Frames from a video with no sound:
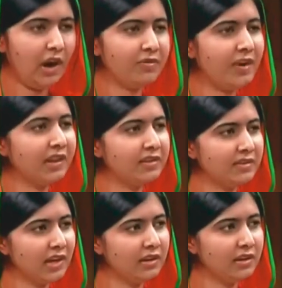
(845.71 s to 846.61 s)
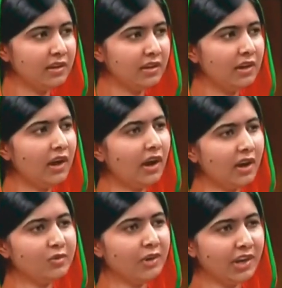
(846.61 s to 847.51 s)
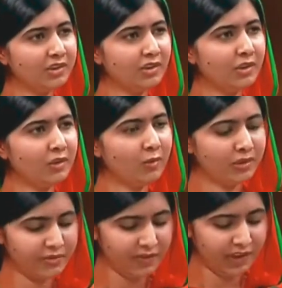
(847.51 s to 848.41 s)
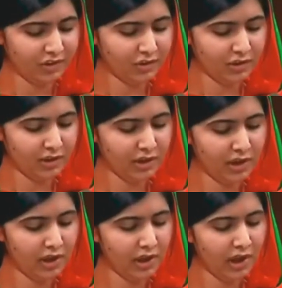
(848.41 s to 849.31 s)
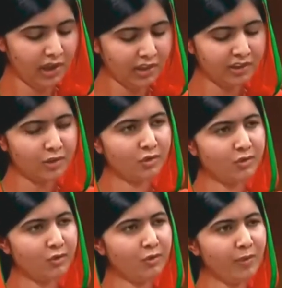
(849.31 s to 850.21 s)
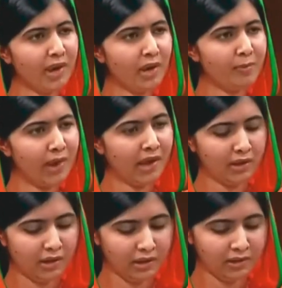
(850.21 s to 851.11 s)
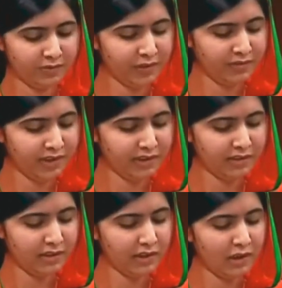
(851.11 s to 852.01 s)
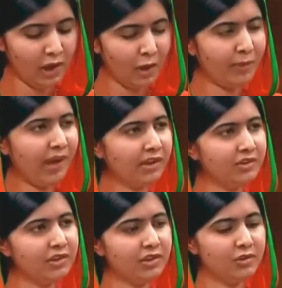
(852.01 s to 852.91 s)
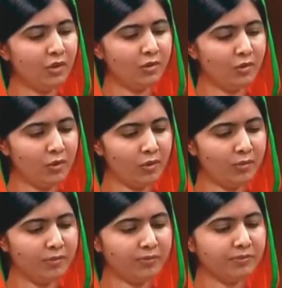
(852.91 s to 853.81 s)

Her father said her education was finished and that she would soon marry a man in his 50s, a man she did not know.